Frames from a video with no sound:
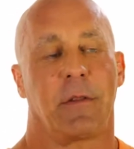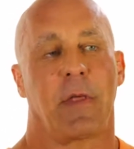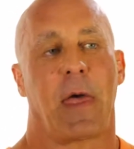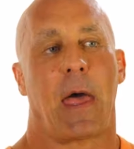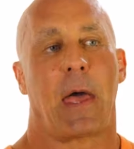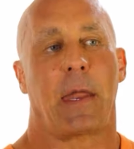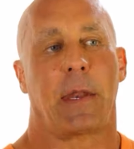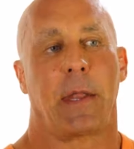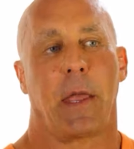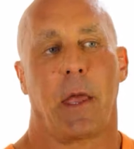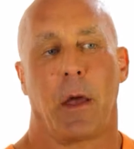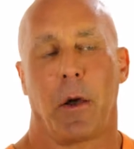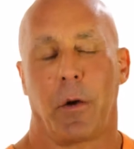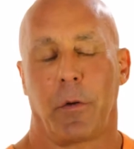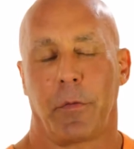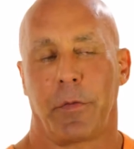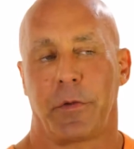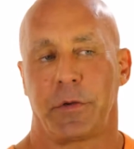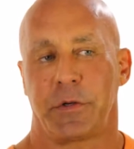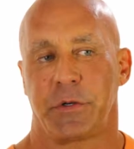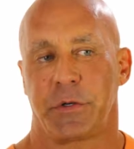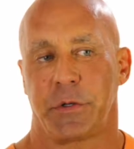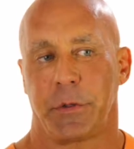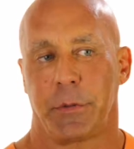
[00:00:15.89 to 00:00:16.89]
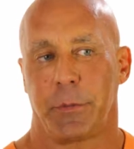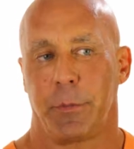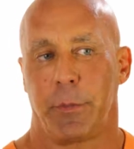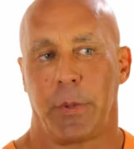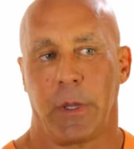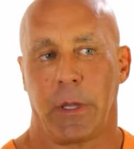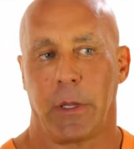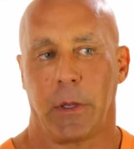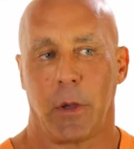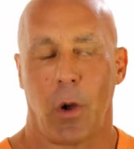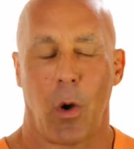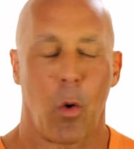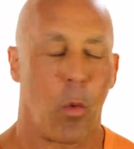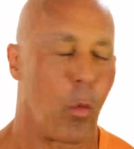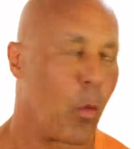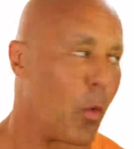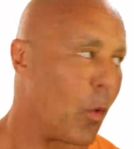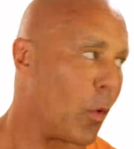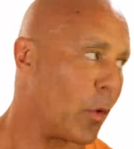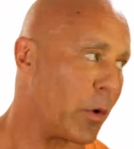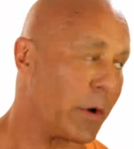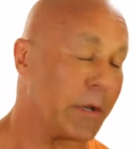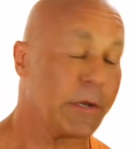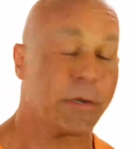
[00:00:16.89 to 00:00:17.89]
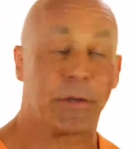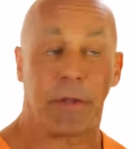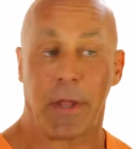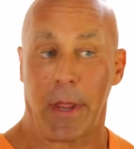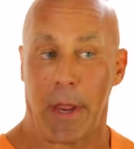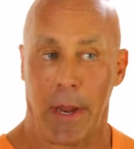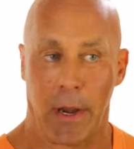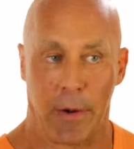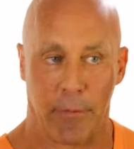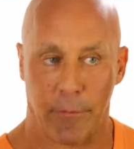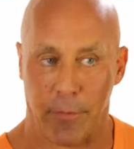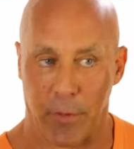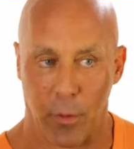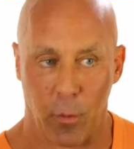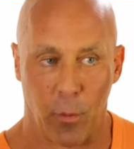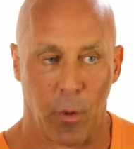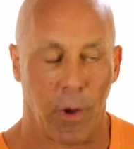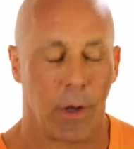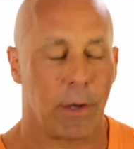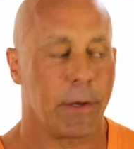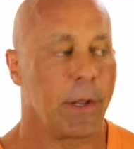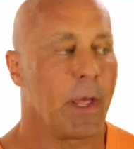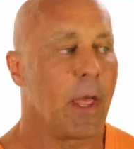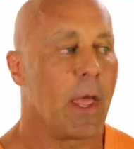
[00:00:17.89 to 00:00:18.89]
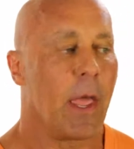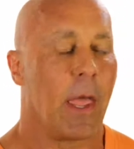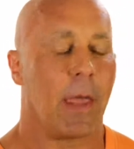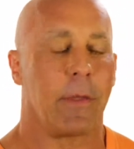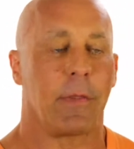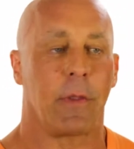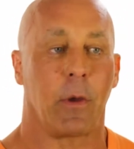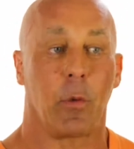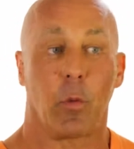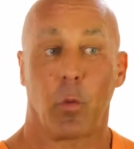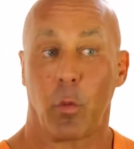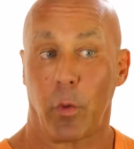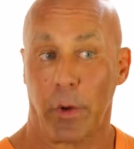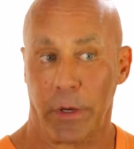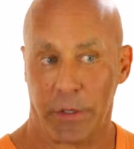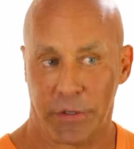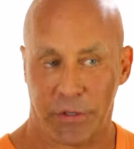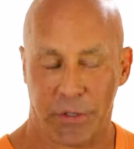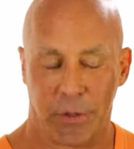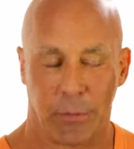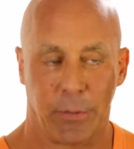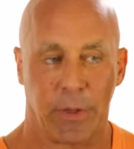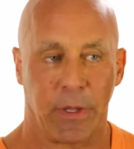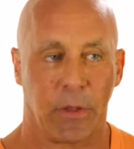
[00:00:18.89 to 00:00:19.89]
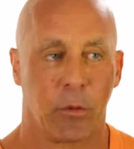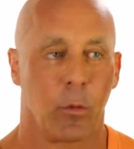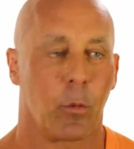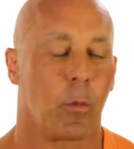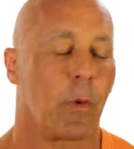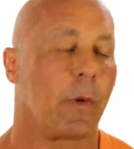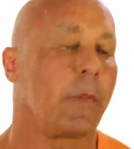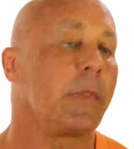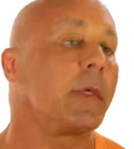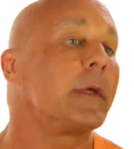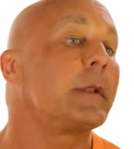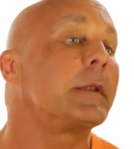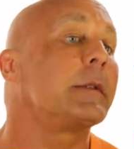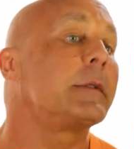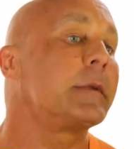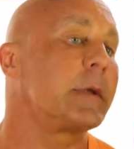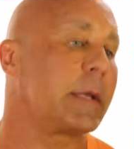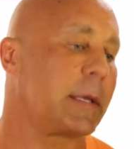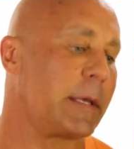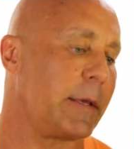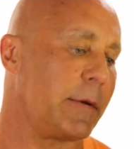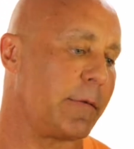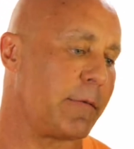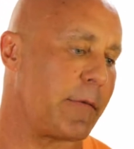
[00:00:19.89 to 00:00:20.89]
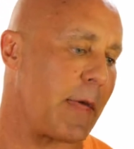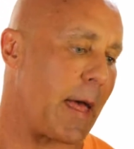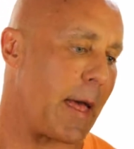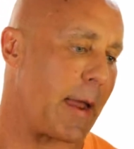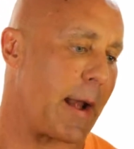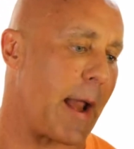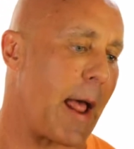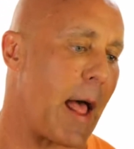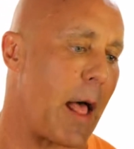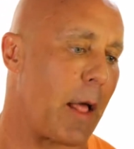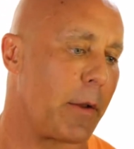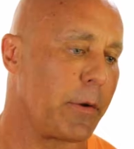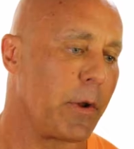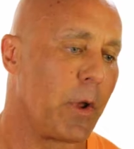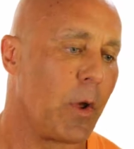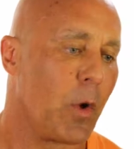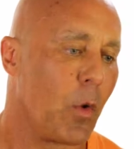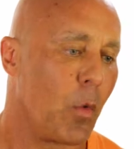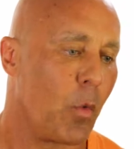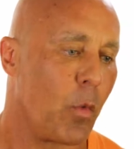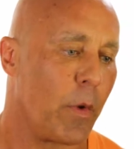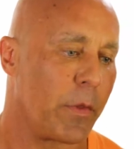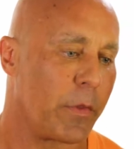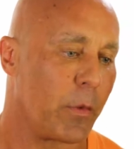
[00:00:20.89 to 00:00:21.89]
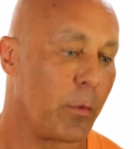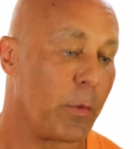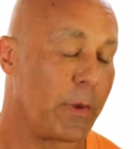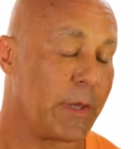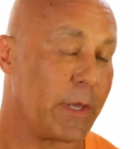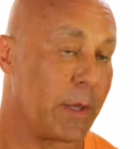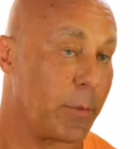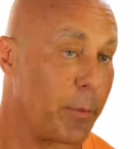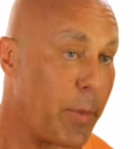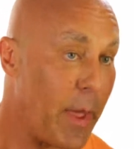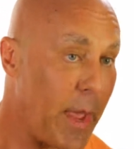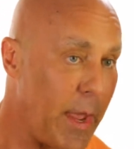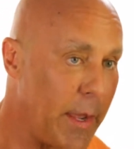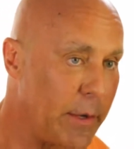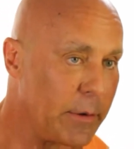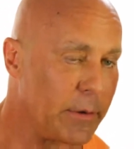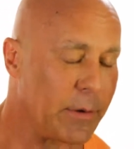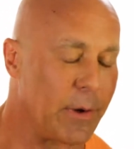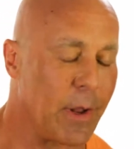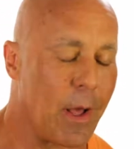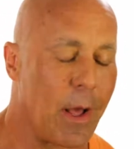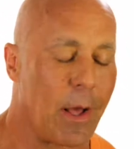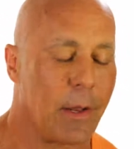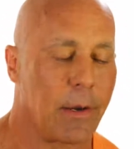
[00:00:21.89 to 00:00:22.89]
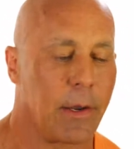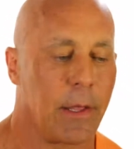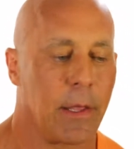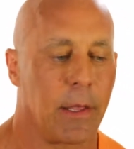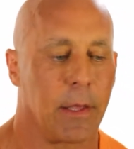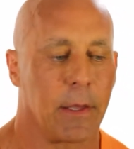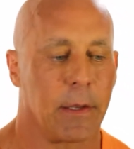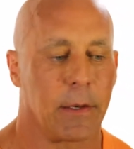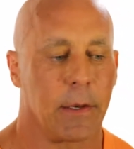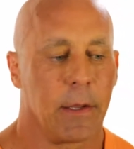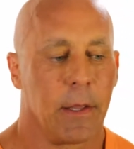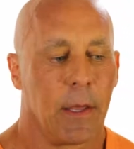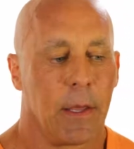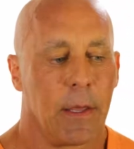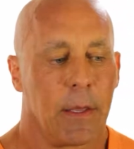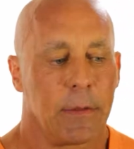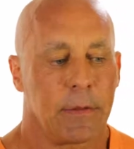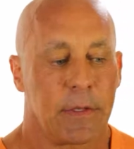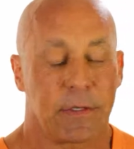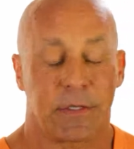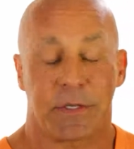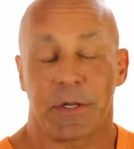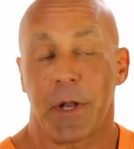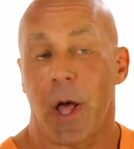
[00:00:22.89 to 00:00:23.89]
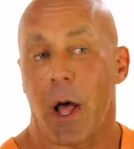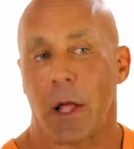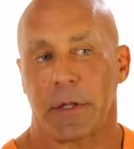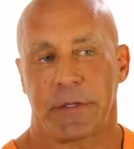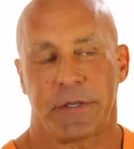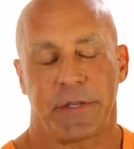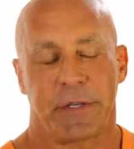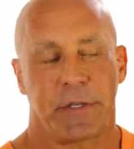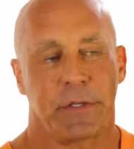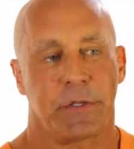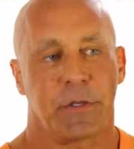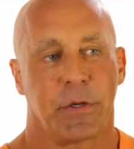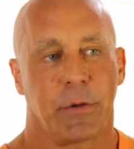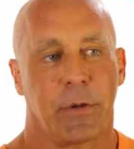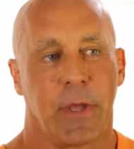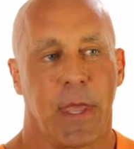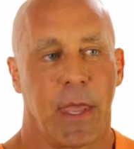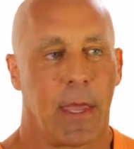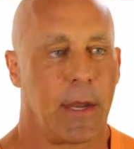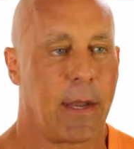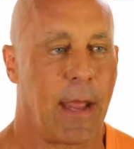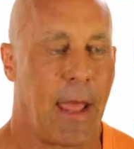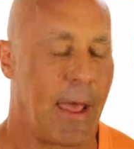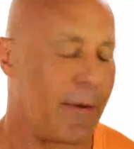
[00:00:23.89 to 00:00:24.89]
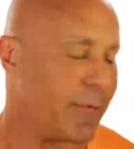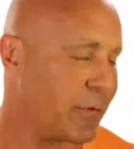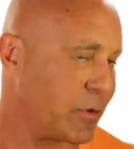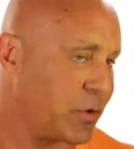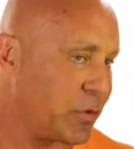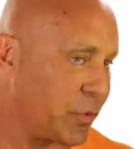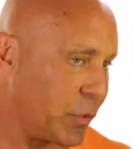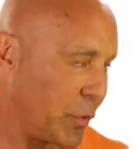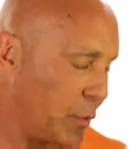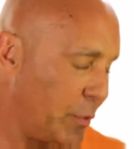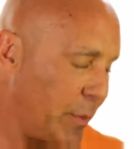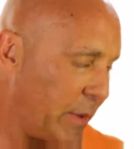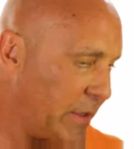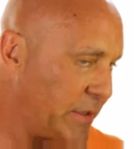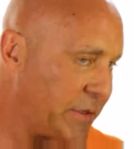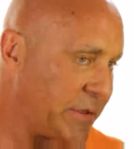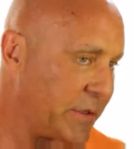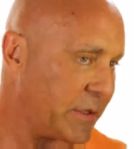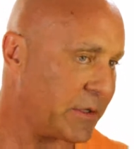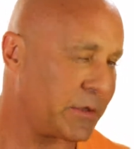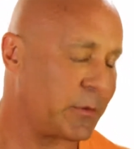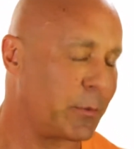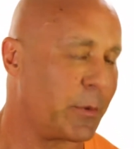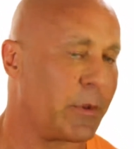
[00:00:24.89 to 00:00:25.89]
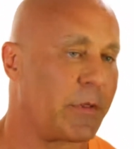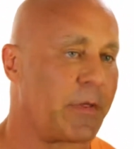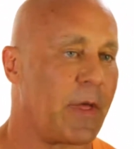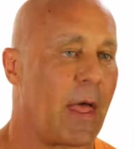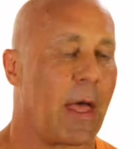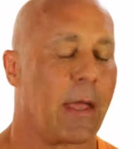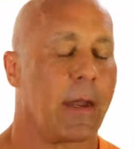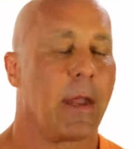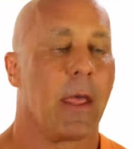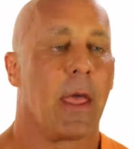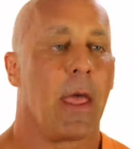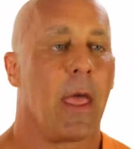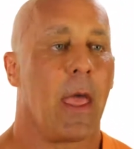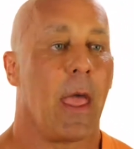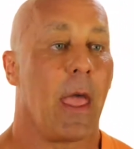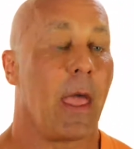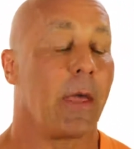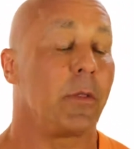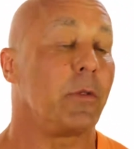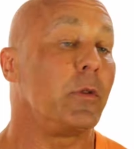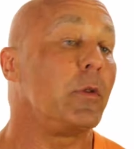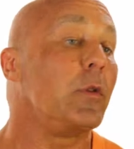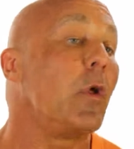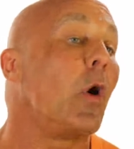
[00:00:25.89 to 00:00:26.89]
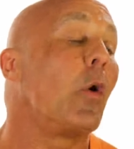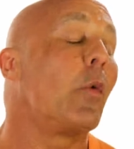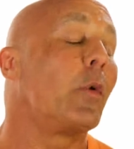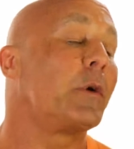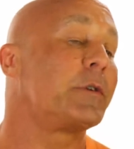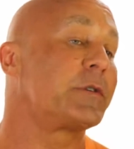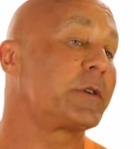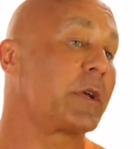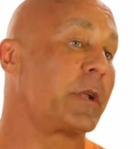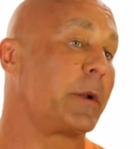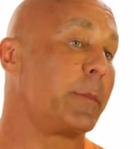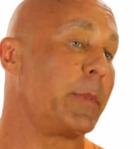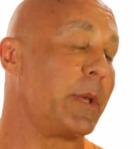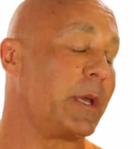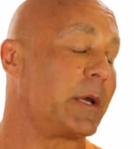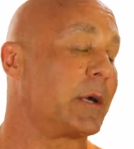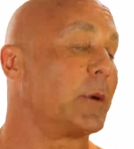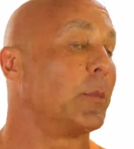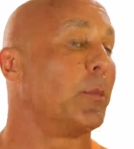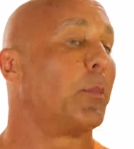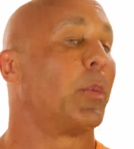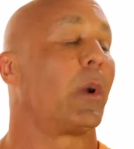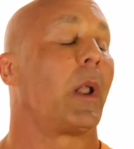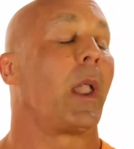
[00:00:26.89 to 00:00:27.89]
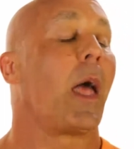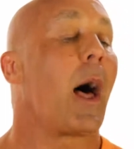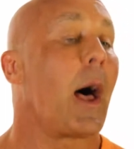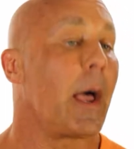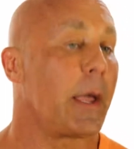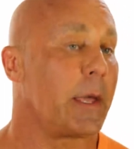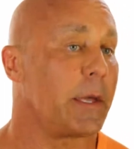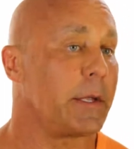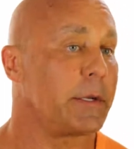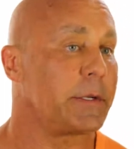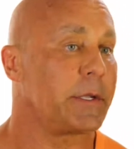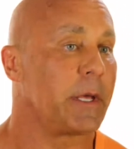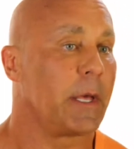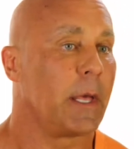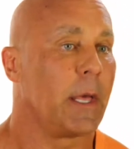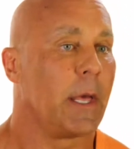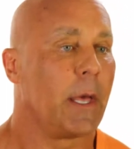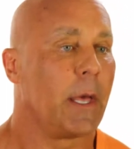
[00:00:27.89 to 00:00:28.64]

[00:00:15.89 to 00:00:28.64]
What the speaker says: that health should be awarded to everyone and that we should be the one to give that out, whether we get paid or not. And that's nonsense. You can't have a true business with that. And no one's going to be compliant